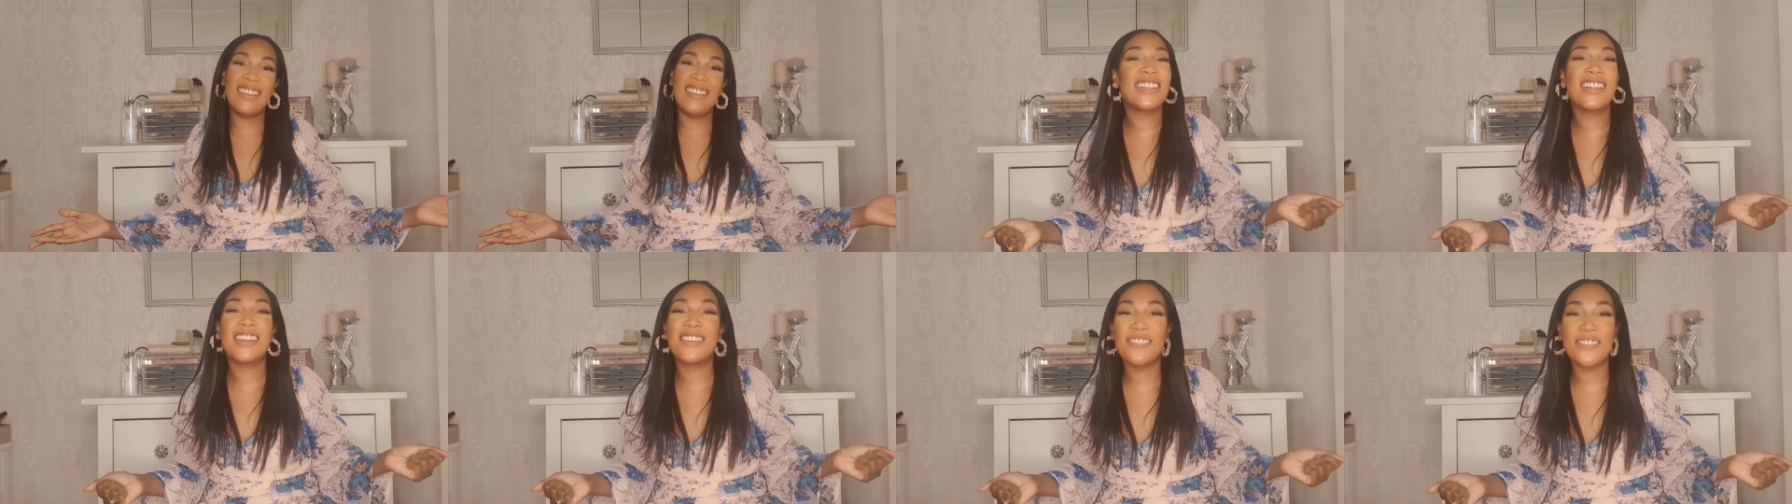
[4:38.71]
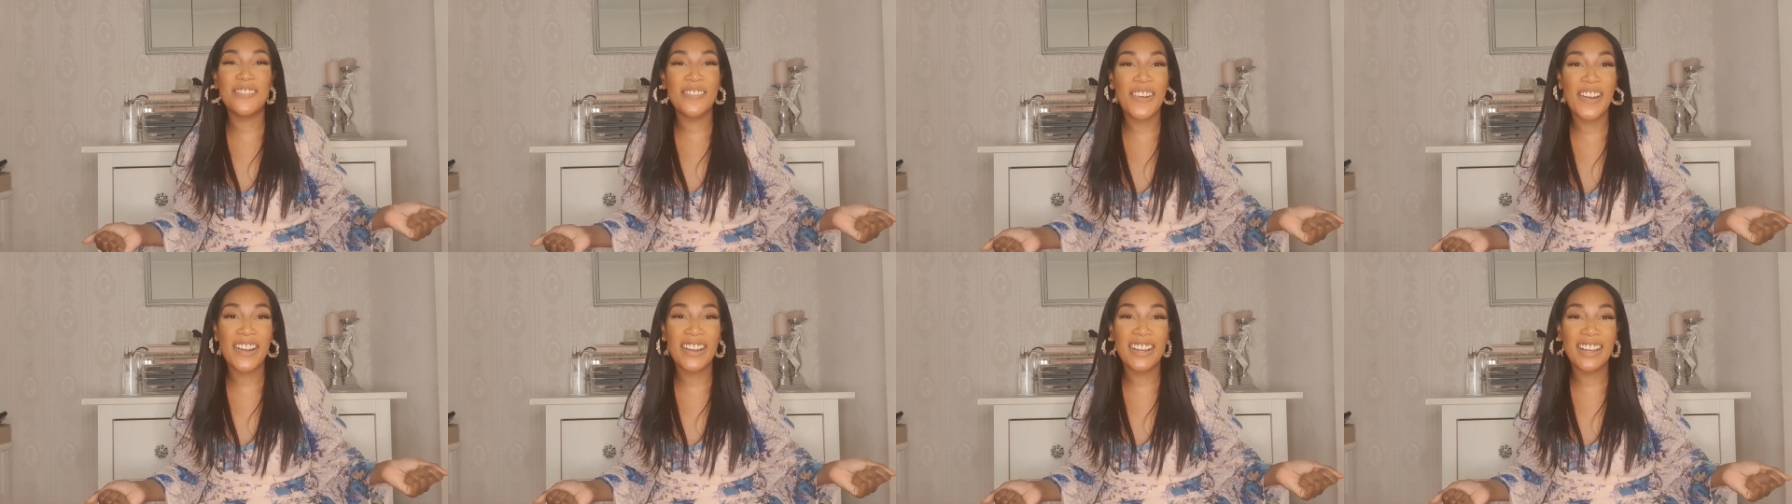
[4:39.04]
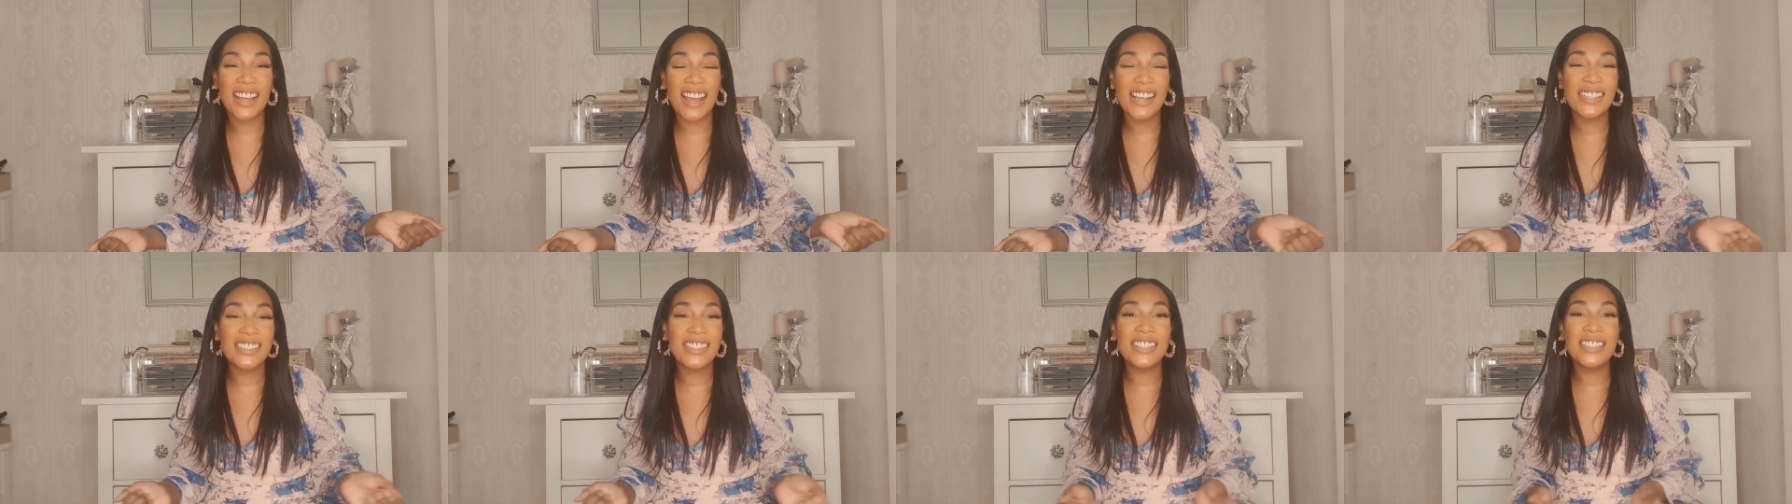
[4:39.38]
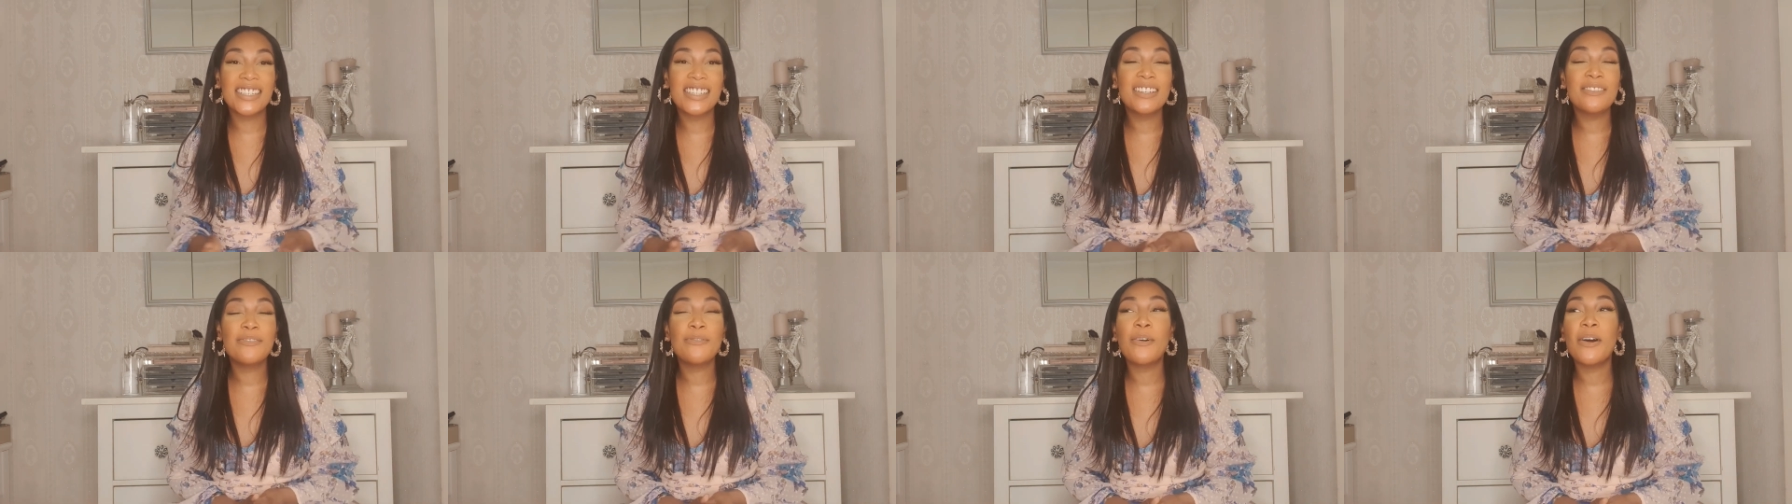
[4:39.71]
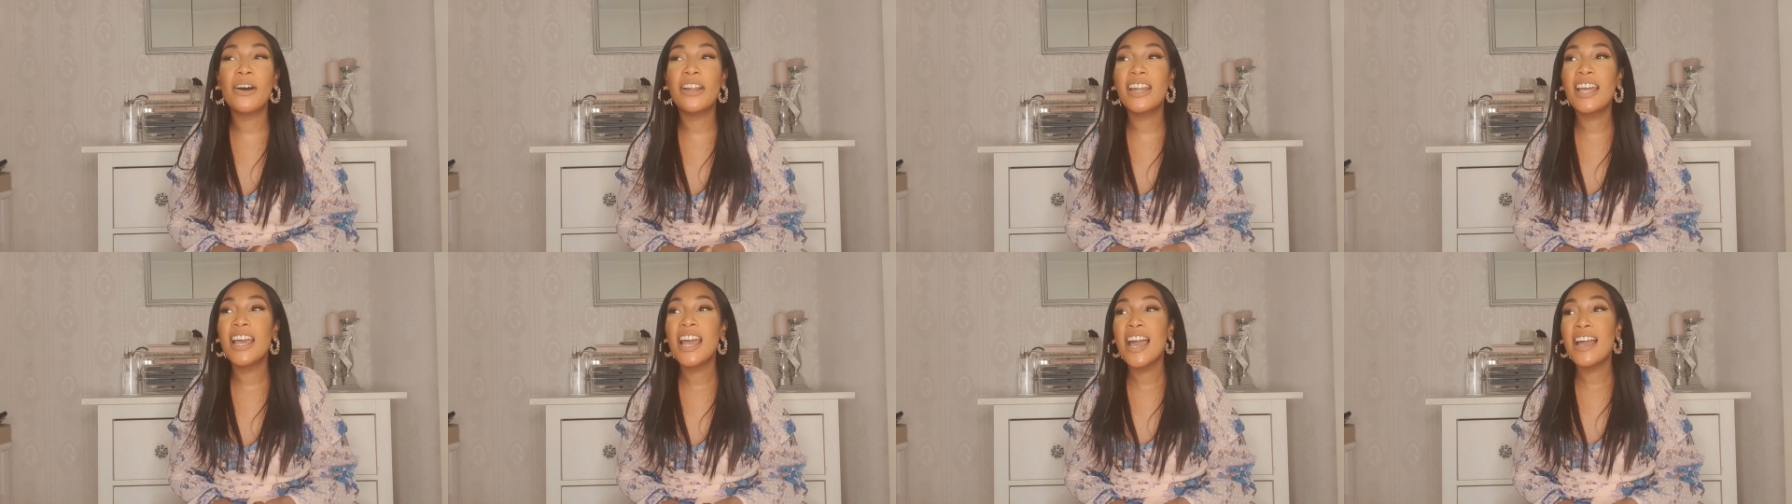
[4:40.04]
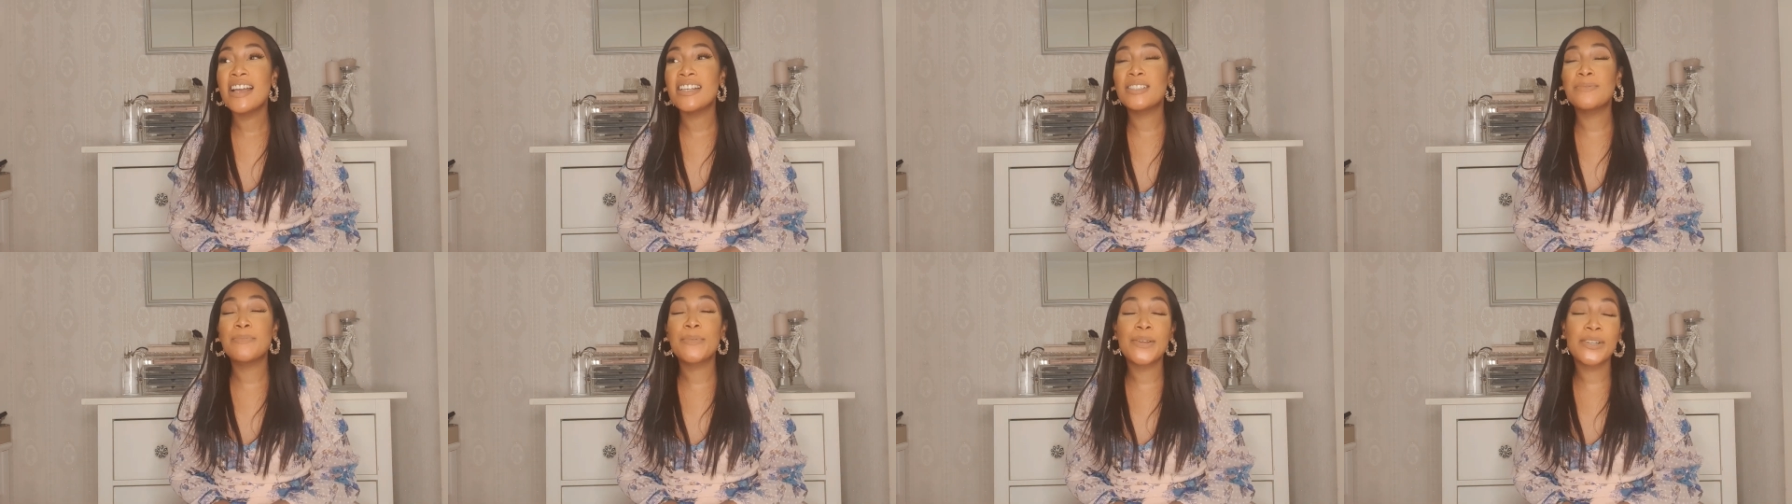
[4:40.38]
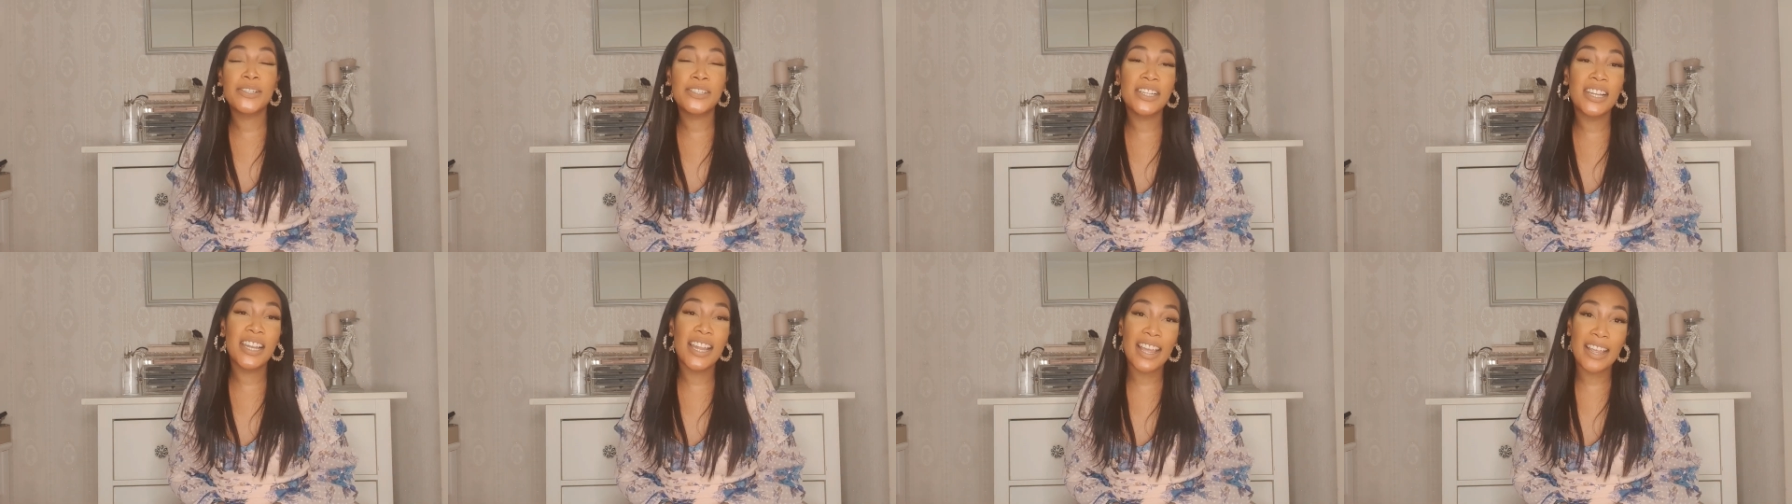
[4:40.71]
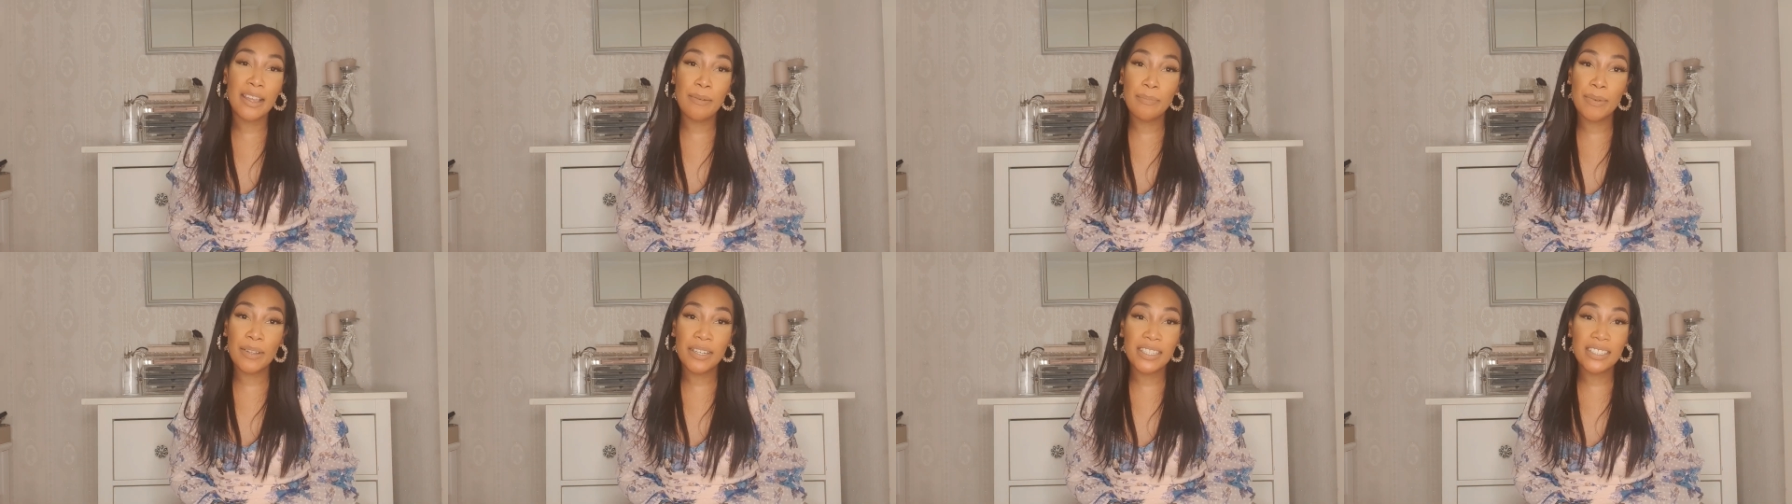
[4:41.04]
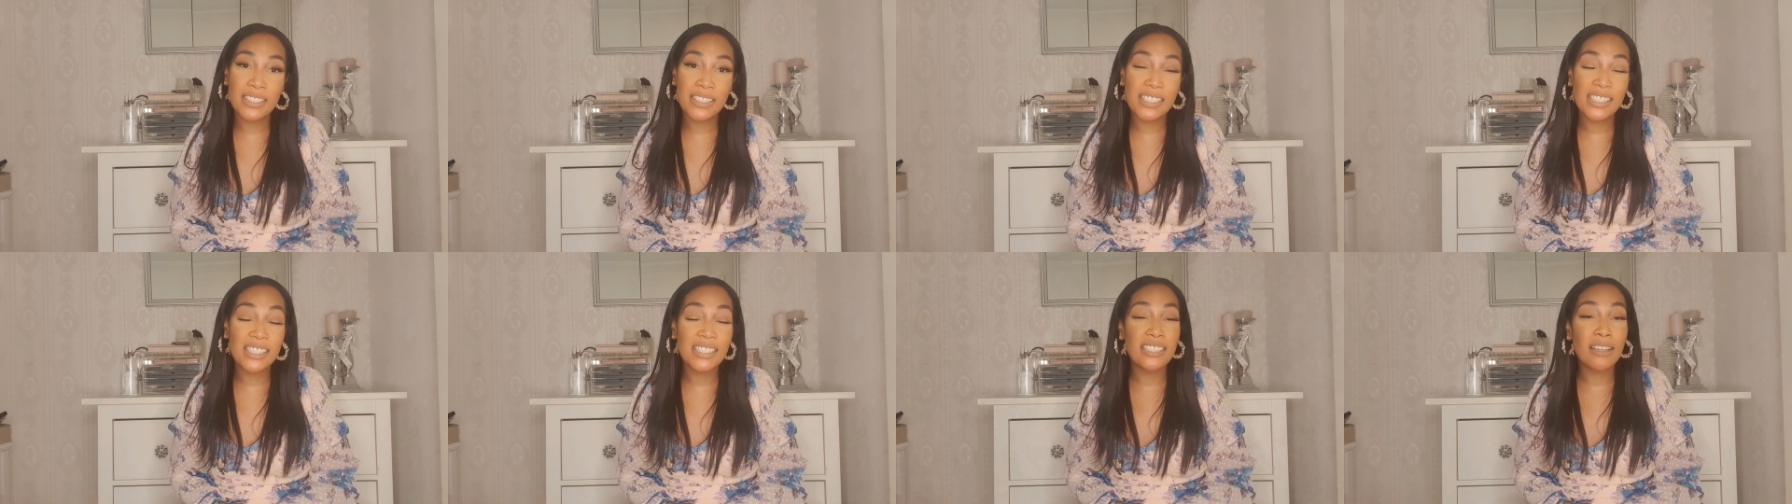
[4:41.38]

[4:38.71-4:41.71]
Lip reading: Didn't work, guys. I didn't want a spiritual liability,